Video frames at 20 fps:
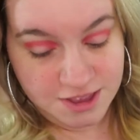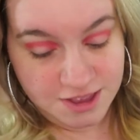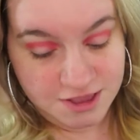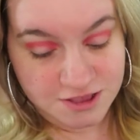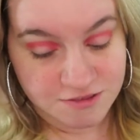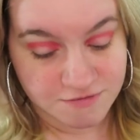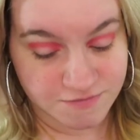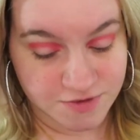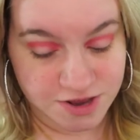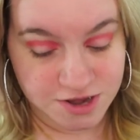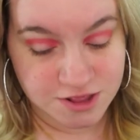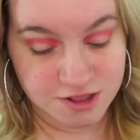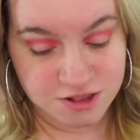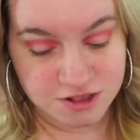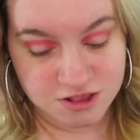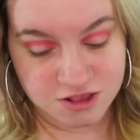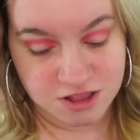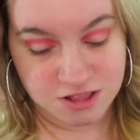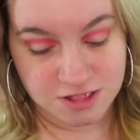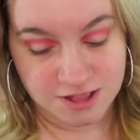is
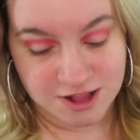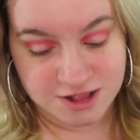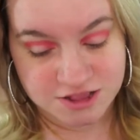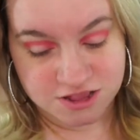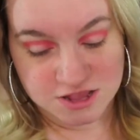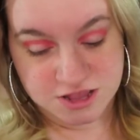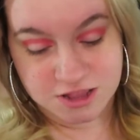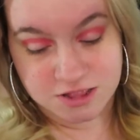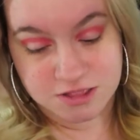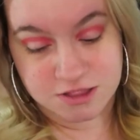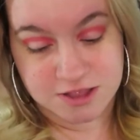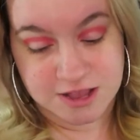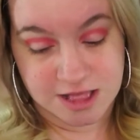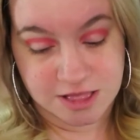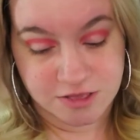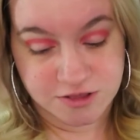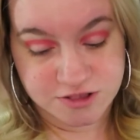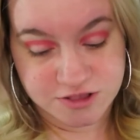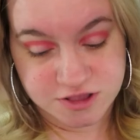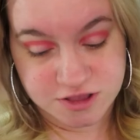Venus, and that's in the
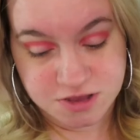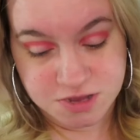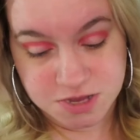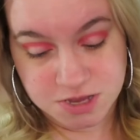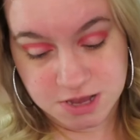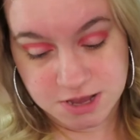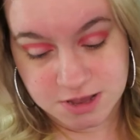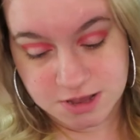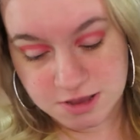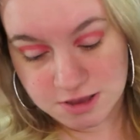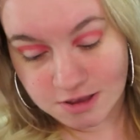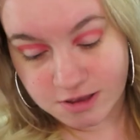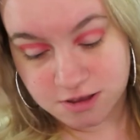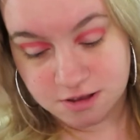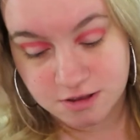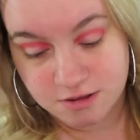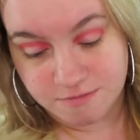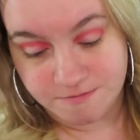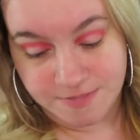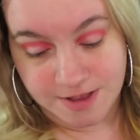Galaxy Cheek
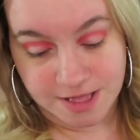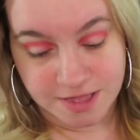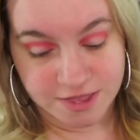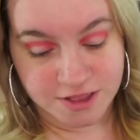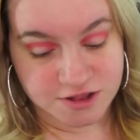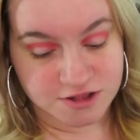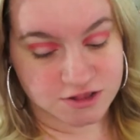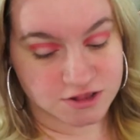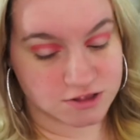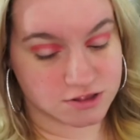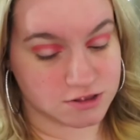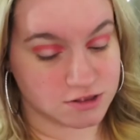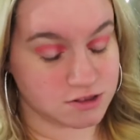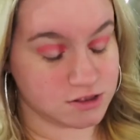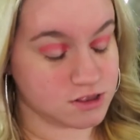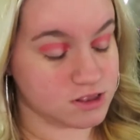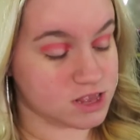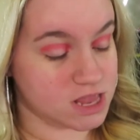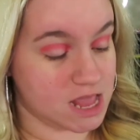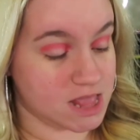palette,
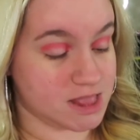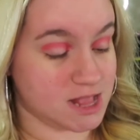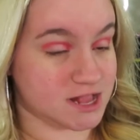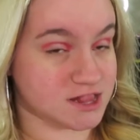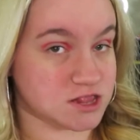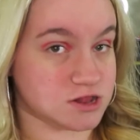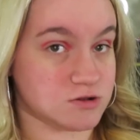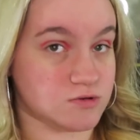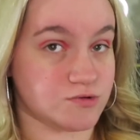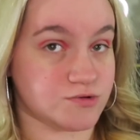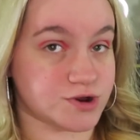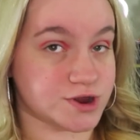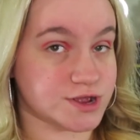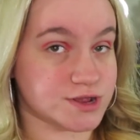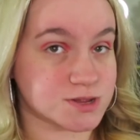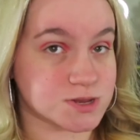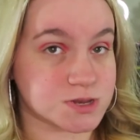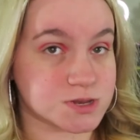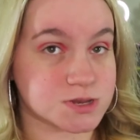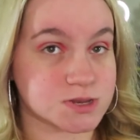and that's an
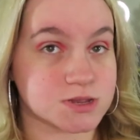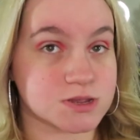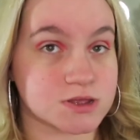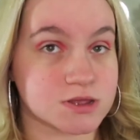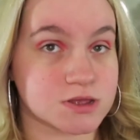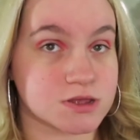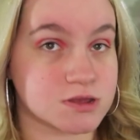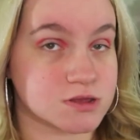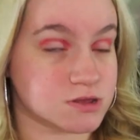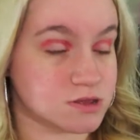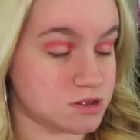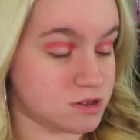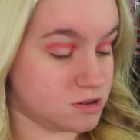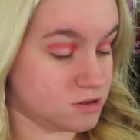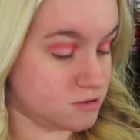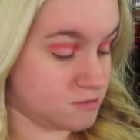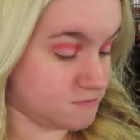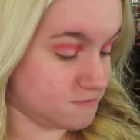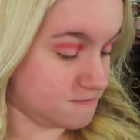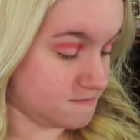orange,
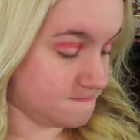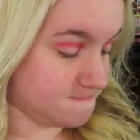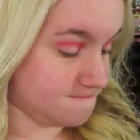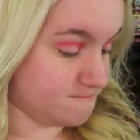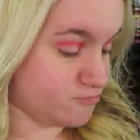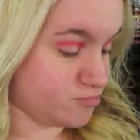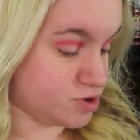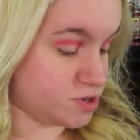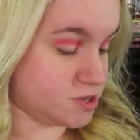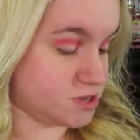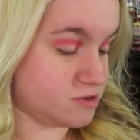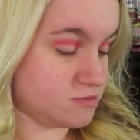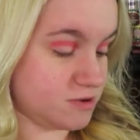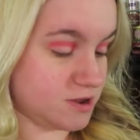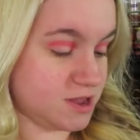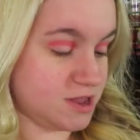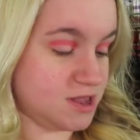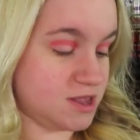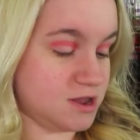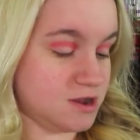which is
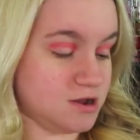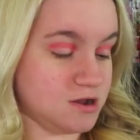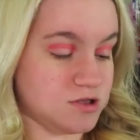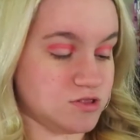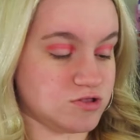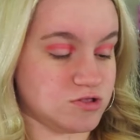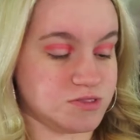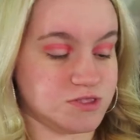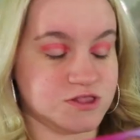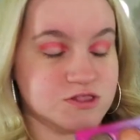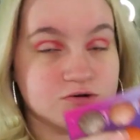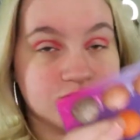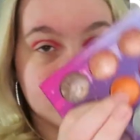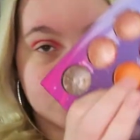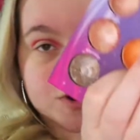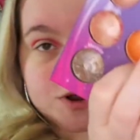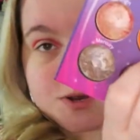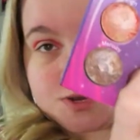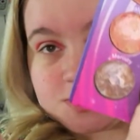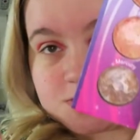right here. So this
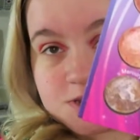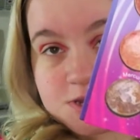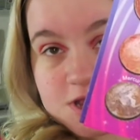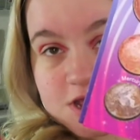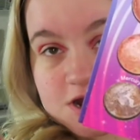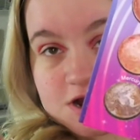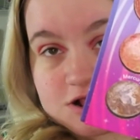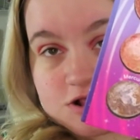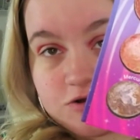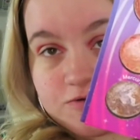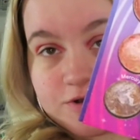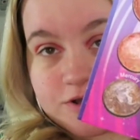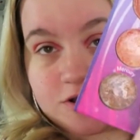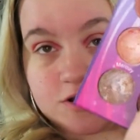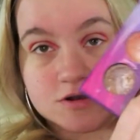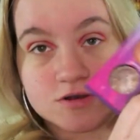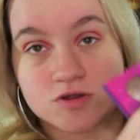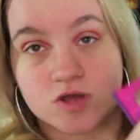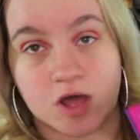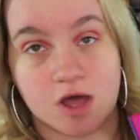orangey shade is going
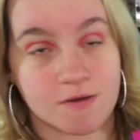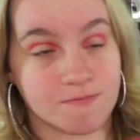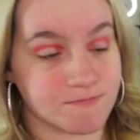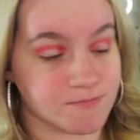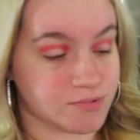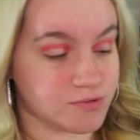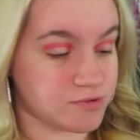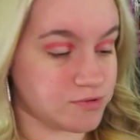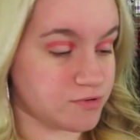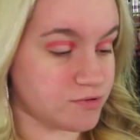on top.